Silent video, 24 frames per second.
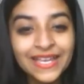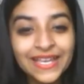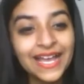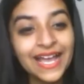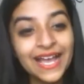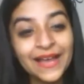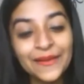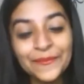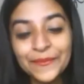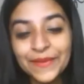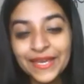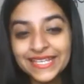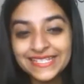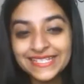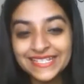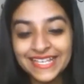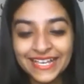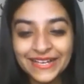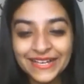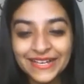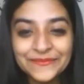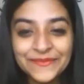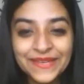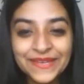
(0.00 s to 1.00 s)

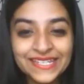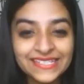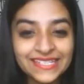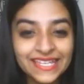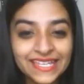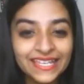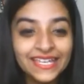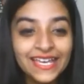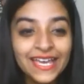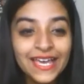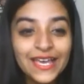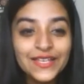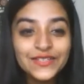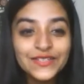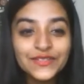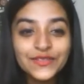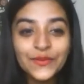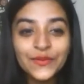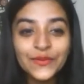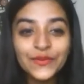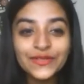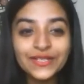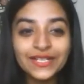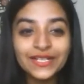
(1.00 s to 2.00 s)
Amazing.
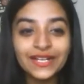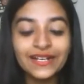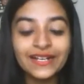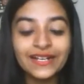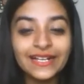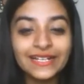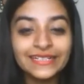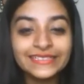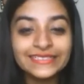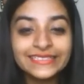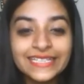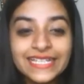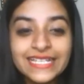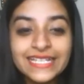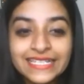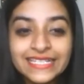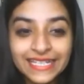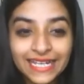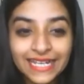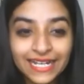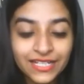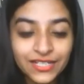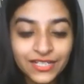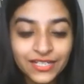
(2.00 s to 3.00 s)
So this
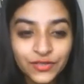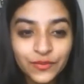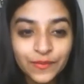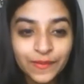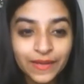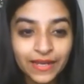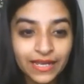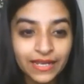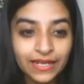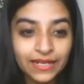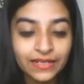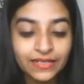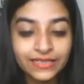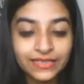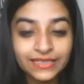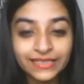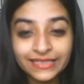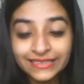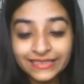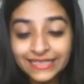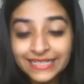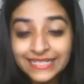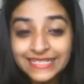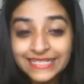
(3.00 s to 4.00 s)
gets
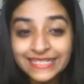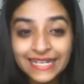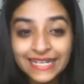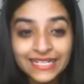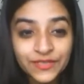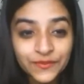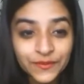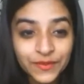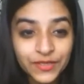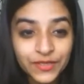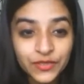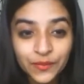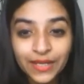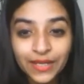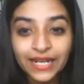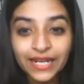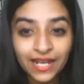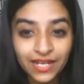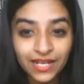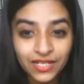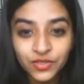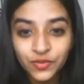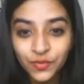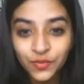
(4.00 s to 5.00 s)
me to my
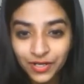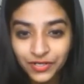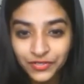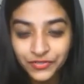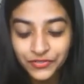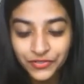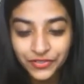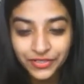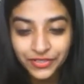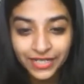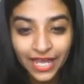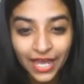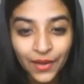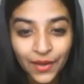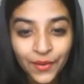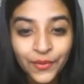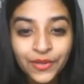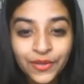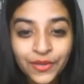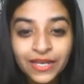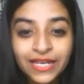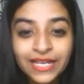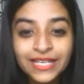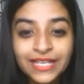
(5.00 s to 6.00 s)
last question
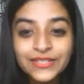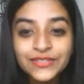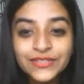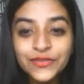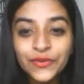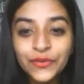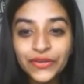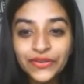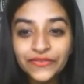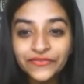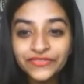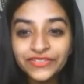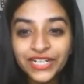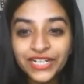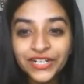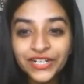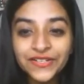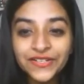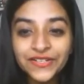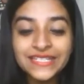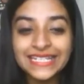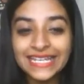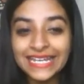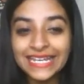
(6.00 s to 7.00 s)
now. So if
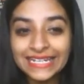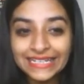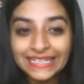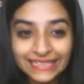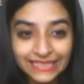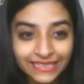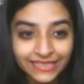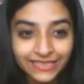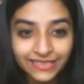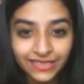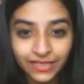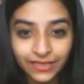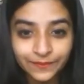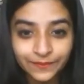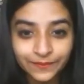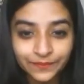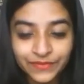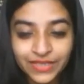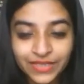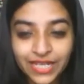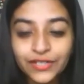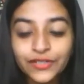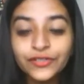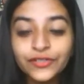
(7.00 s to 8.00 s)
there is anything
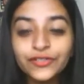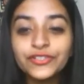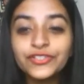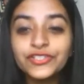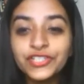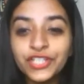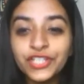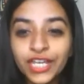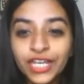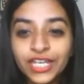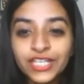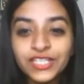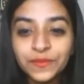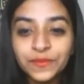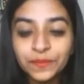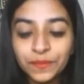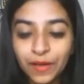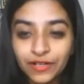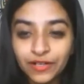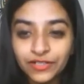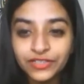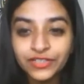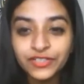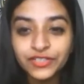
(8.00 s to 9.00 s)
that you could change
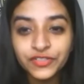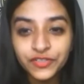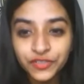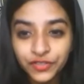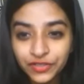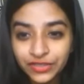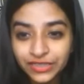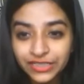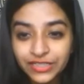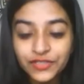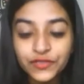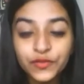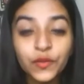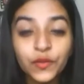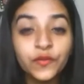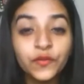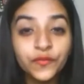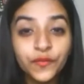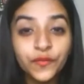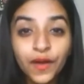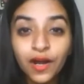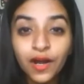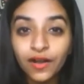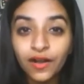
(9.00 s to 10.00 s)
about your journey so
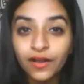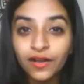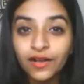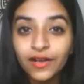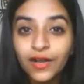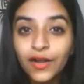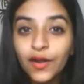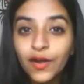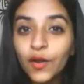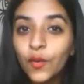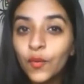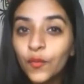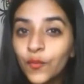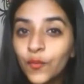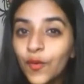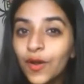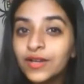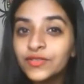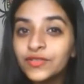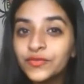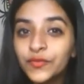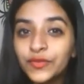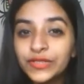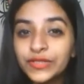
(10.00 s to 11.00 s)
far,
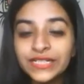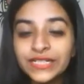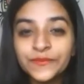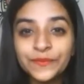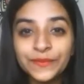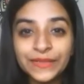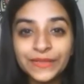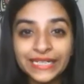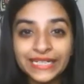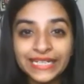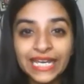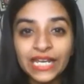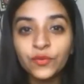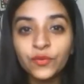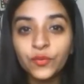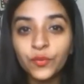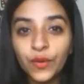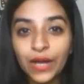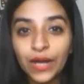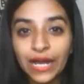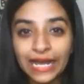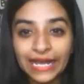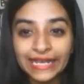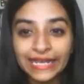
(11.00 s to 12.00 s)
what would it be and
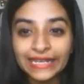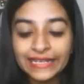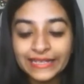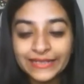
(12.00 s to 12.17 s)
why?